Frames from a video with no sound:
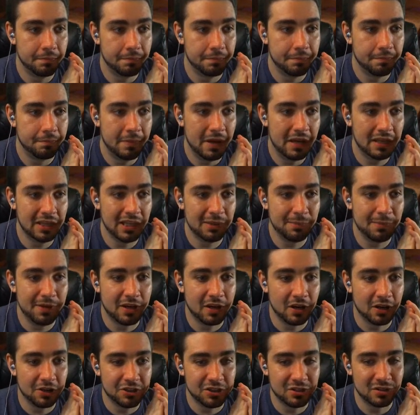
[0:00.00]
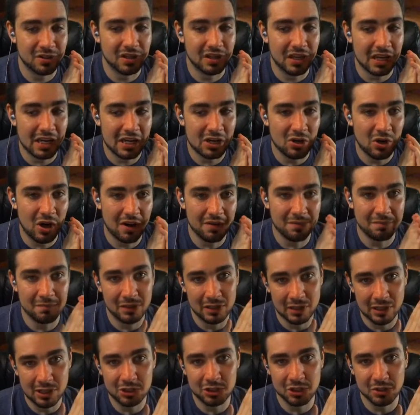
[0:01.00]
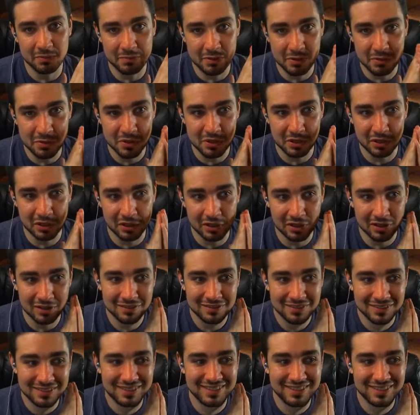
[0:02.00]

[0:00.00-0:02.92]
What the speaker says: mainly because you can get it off Militia Bugler.